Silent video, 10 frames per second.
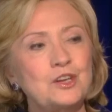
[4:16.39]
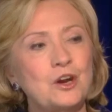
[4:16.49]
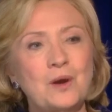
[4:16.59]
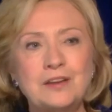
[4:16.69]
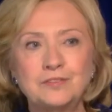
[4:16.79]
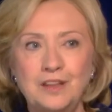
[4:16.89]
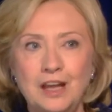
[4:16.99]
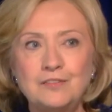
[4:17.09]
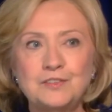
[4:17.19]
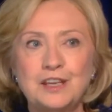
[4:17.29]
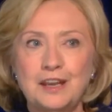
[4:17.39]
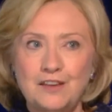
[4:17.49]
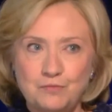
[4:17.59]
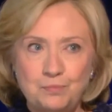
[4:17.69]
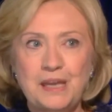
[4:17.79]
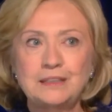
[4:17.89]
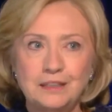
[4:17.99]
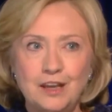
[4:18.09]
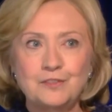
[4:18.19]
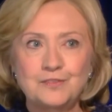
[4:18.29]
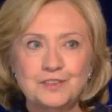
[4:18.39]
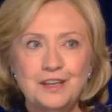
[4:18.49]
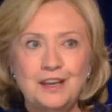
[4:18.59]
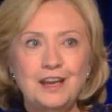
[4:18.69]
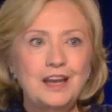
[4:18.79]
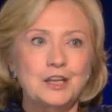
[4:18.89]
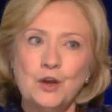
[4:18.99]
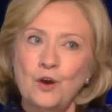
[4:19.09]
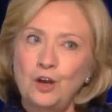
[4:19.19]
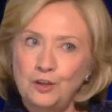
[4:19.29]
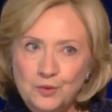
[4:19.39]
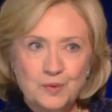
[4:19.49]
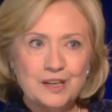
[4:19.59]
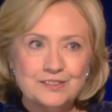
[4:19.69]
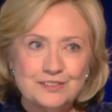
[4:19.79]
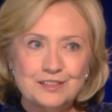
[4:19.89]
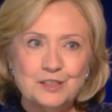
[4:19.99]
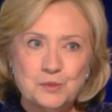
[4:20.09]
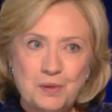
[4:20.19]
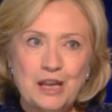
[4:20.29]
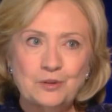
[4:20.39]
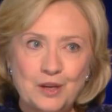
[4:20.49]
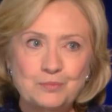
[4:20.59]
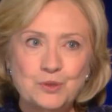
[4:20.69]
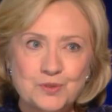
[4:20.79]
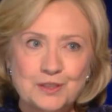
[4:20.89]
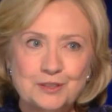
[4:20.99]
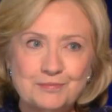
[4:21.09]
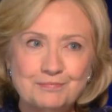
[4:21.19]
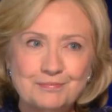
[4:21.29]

I've loved and I've been loved. And all the rest is background music.